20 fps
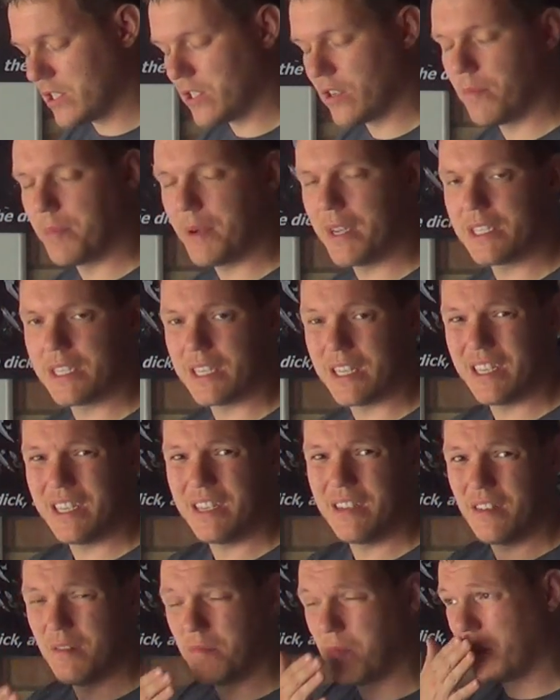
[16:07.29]
So
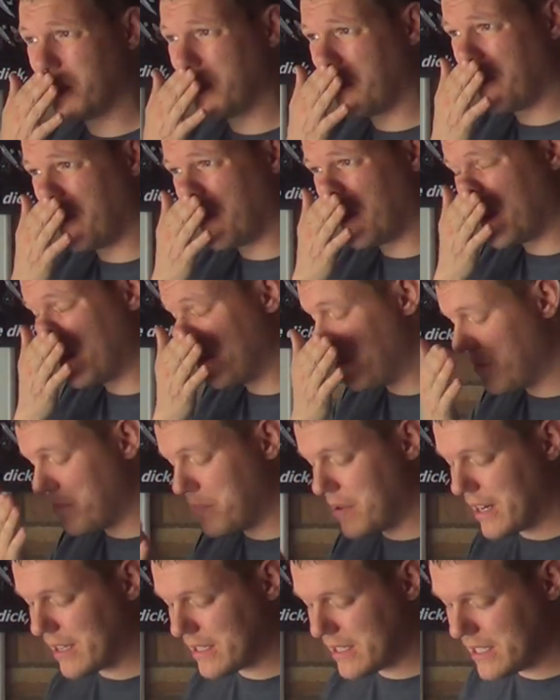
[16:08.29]
basically, what you're fucking
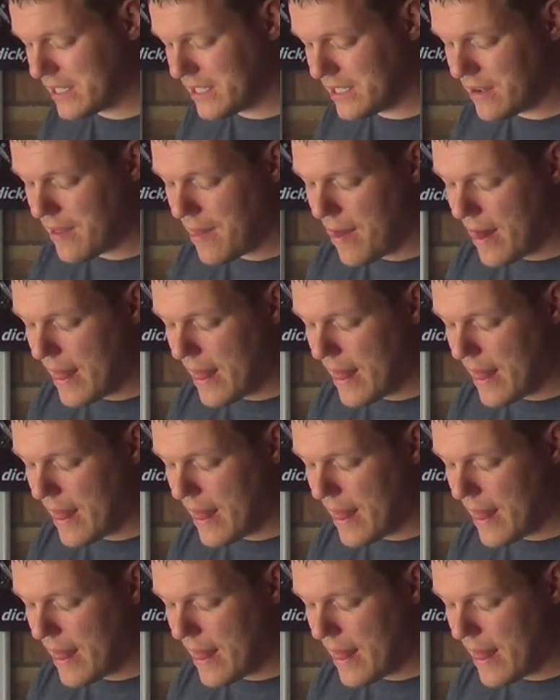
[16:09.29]
around practicing.